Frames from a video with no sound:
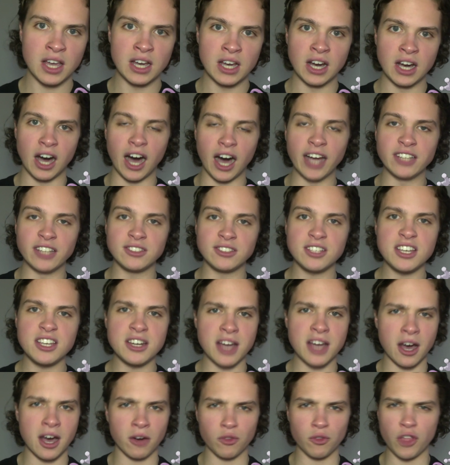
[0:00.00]
I see
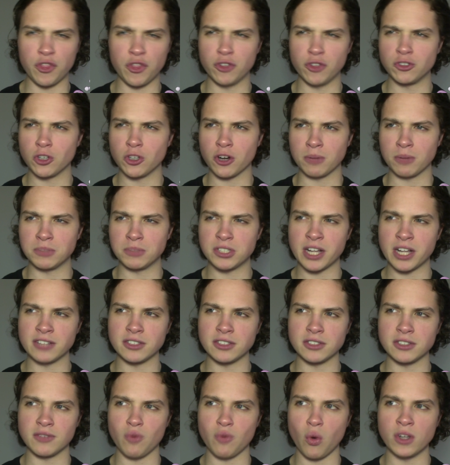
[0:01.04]
now that the
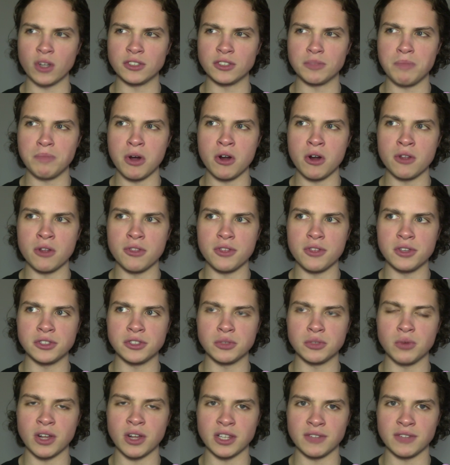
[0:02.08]
circumstances of one's birth
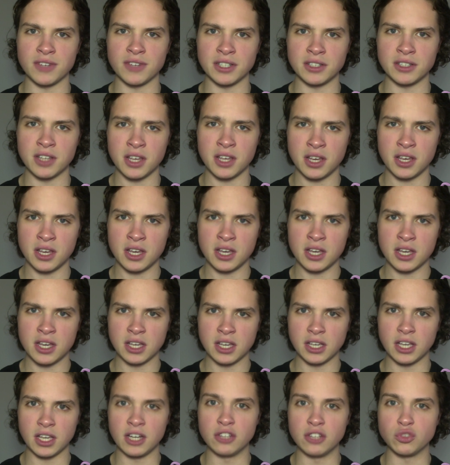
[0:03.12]
is irrelevant.
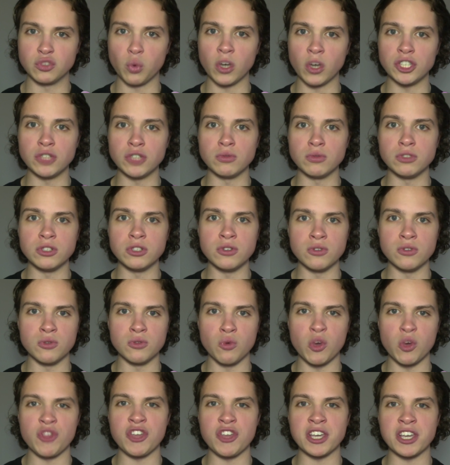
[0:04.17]
It is what you do
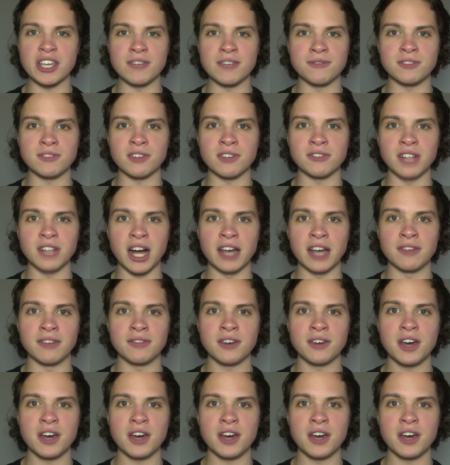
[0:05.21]
with the gift of life